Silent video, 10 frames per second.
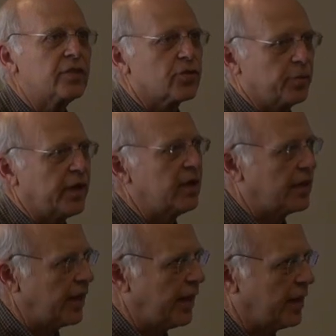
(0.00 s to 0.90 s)
instrumental
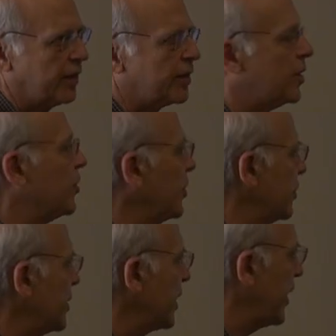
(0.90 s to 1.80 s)
in getting the new
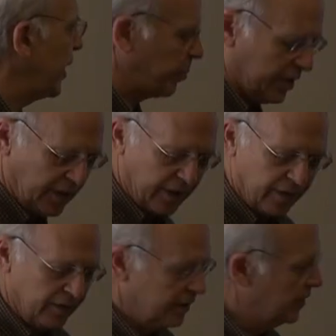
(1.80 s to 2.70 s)
U C campus here.